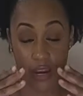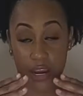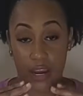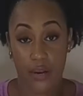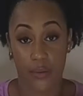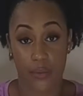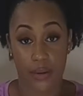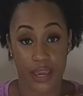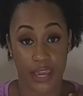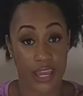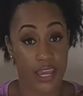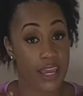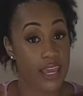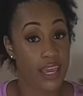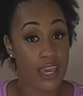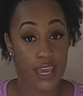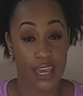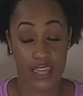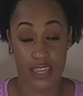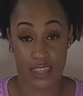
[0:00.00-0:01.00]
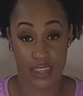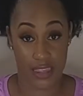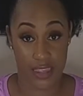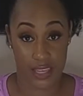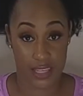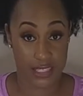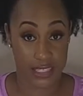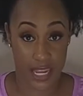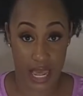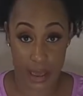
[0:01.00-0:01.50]
airway and
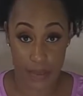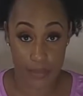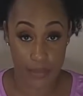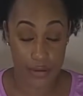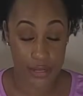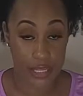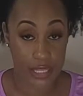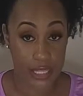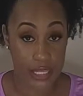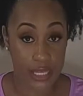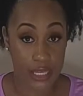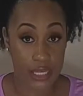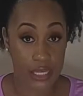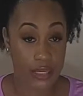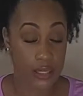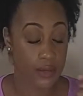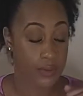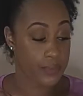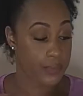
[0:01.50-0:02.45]
they stopped breathing,